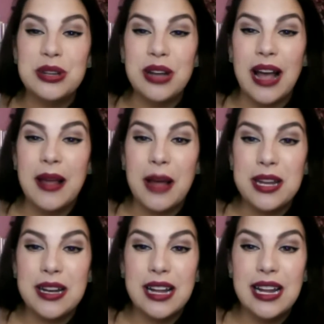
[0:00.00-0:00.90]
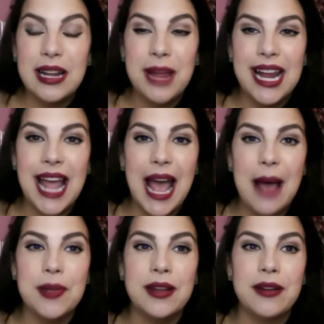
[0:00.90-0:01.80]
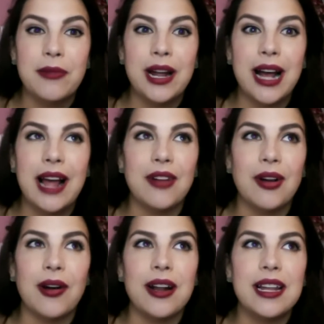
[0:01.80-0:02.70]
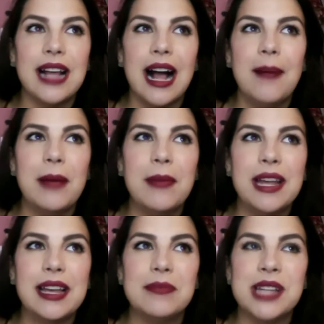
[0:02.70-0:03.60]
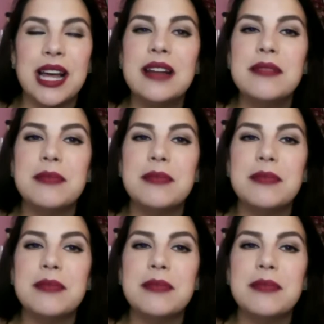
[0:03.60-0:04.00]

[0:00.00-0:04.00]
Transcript: I mean, it may happen when I've already got my makeup done,